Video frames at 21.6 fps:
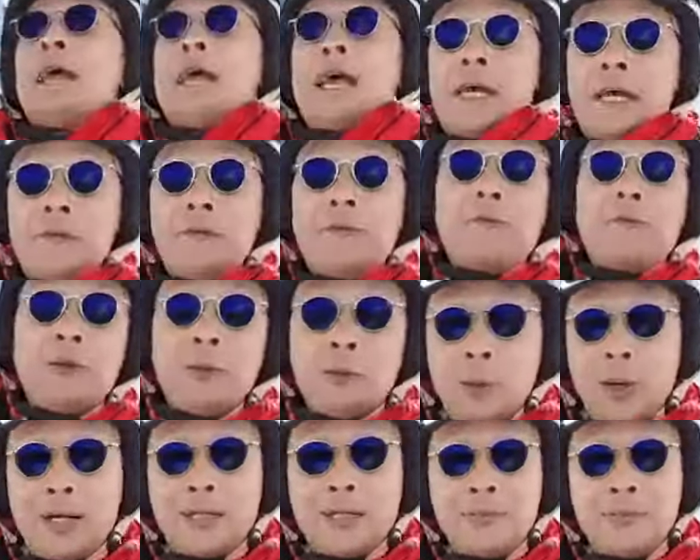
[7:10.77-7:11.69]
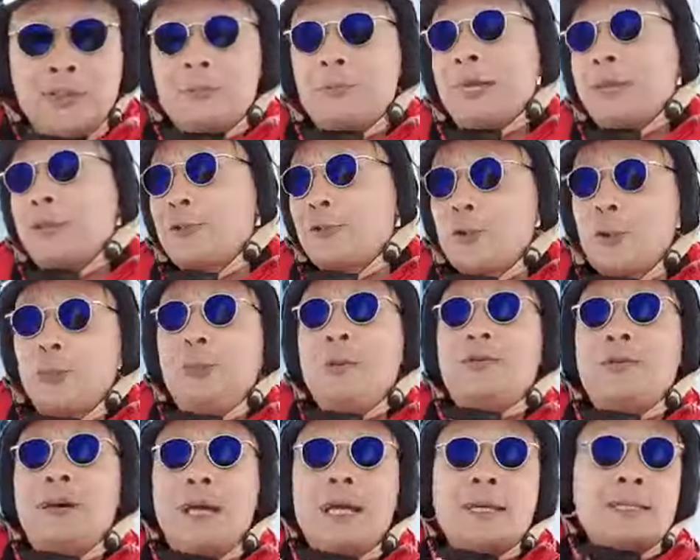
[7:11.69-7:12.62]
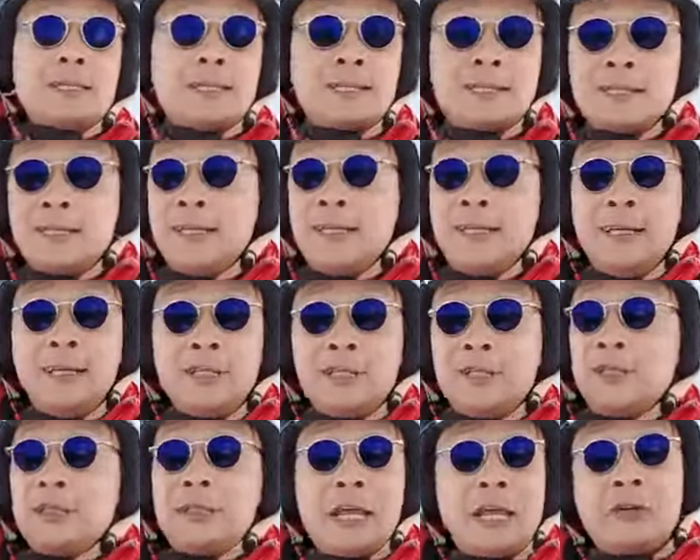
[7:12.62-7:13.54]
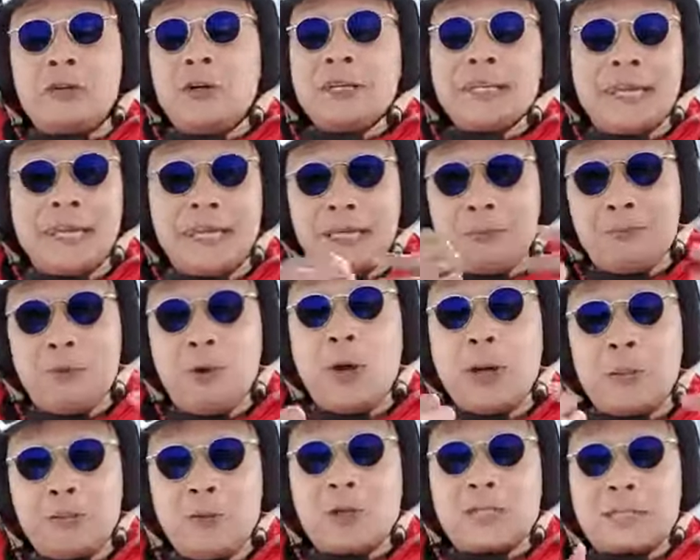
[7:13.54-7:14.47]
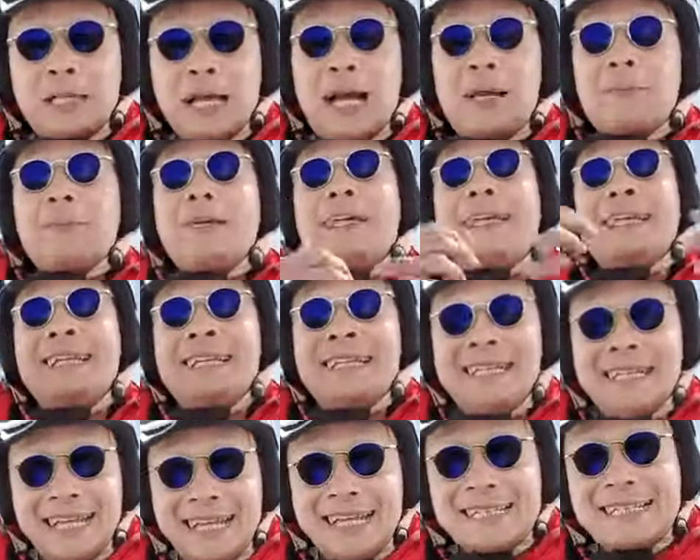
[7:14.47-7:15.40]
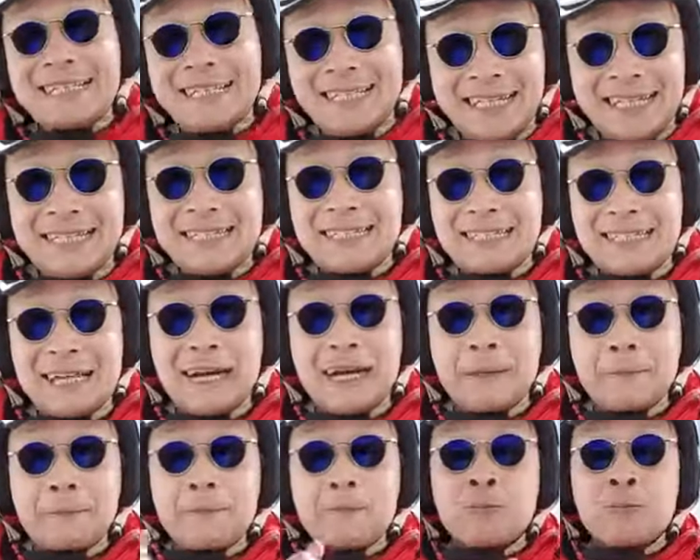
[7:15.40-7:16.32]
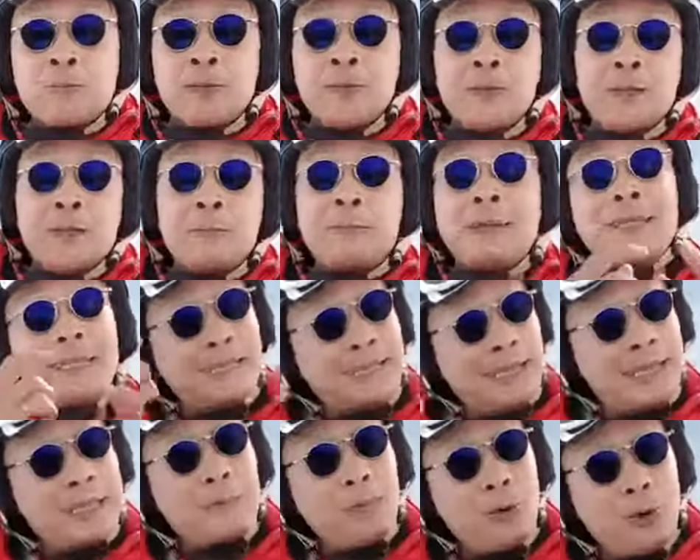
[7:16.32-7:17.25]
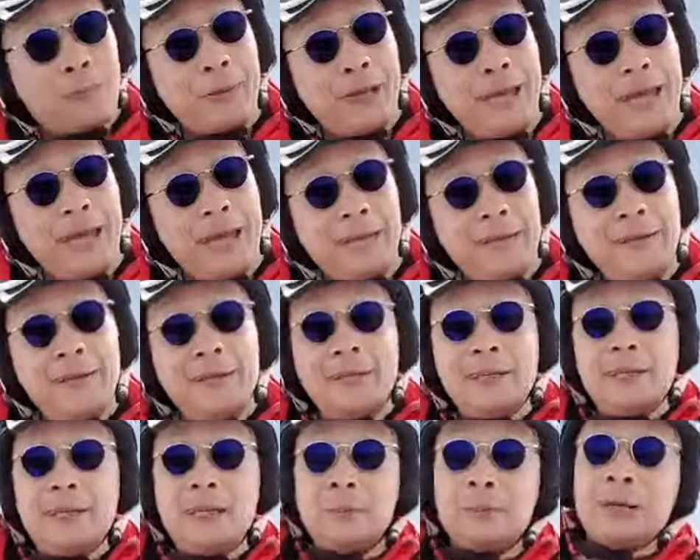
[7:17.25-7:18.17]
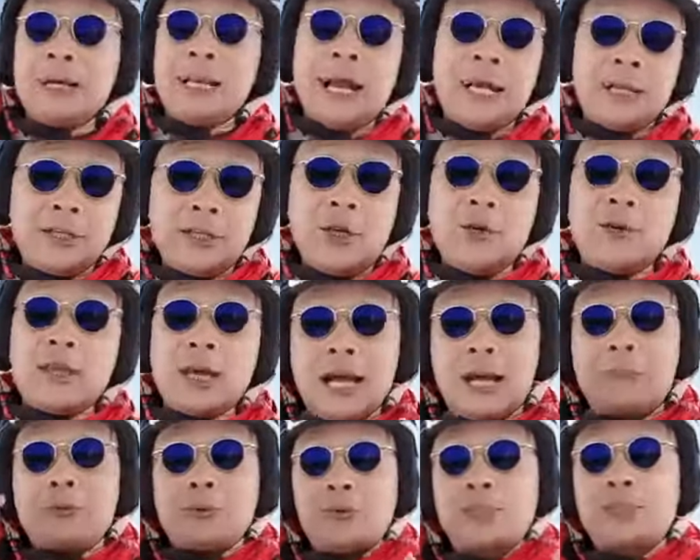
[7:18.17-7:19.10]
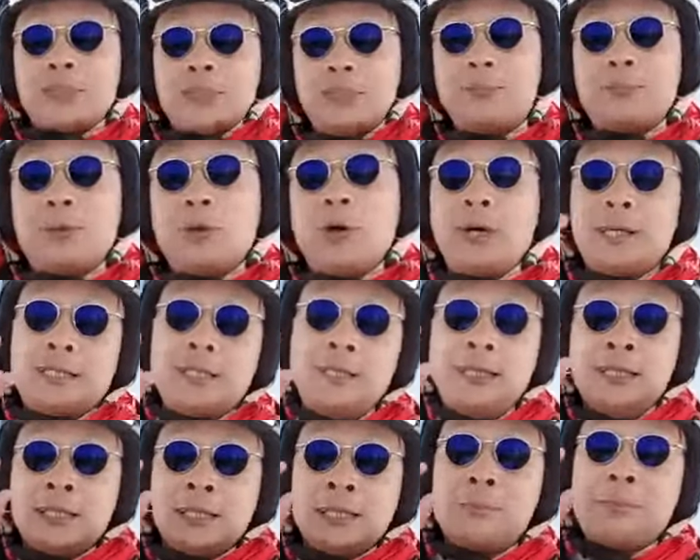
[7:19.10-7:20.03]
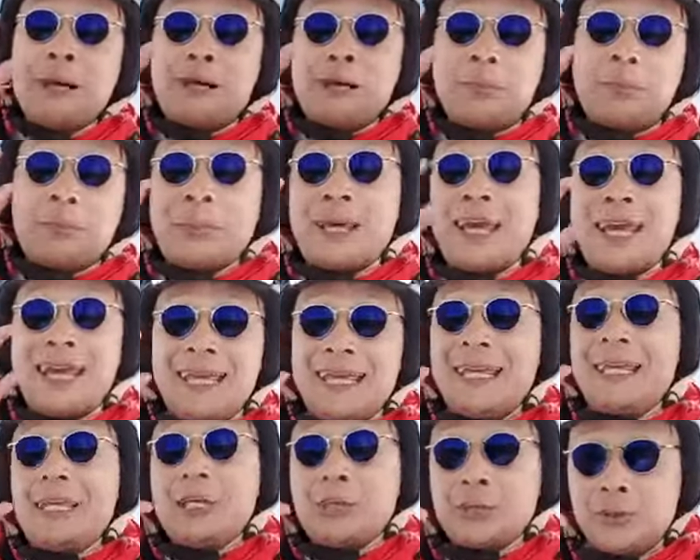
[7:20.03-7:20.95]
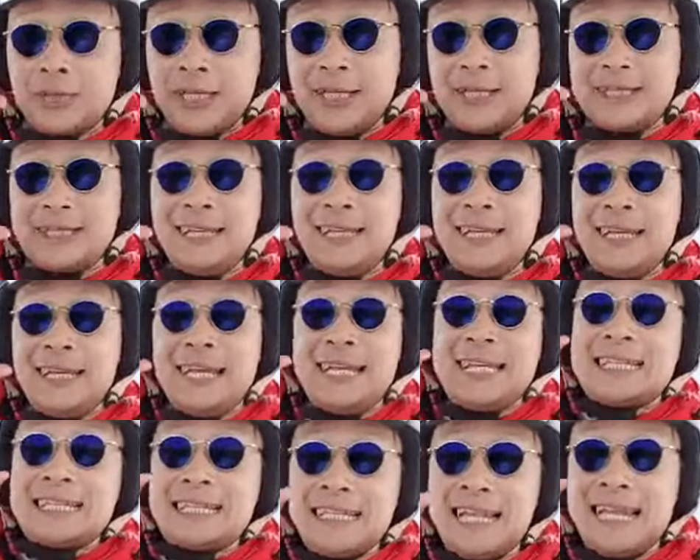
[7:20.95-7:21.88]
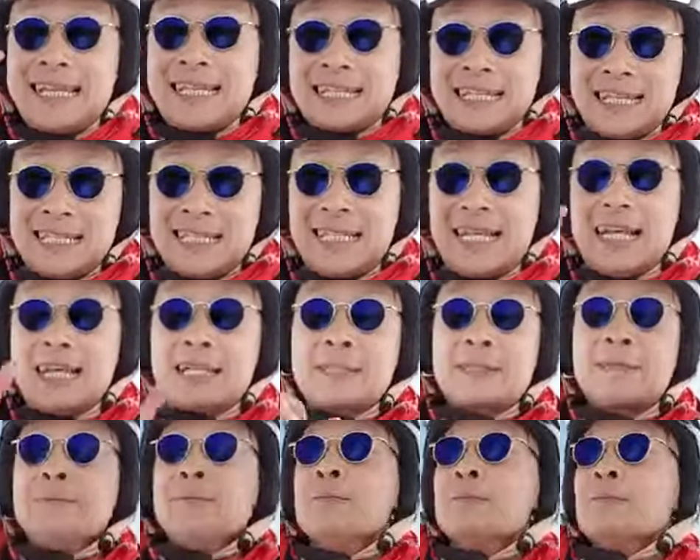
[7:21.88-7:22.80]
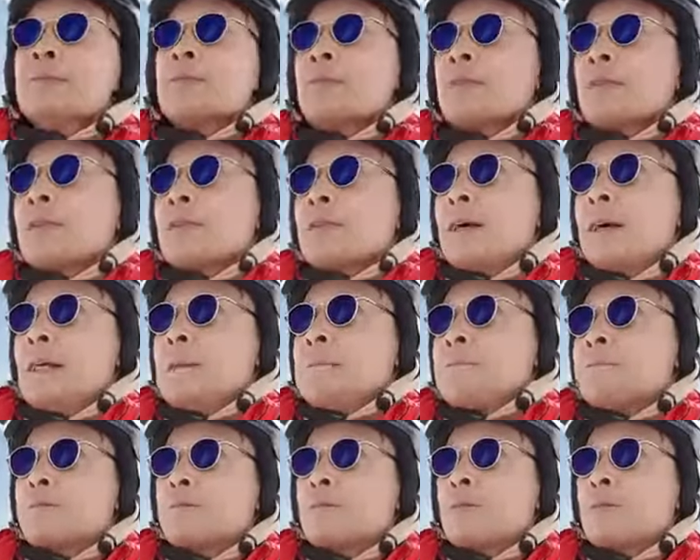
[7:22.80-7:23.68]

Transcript: every one of them, my supervisors. They're not getting more and more time. They're getting less and less time, but they're getting more pay. But I know that up to a certain point, the amount of pay increase is less and less, right?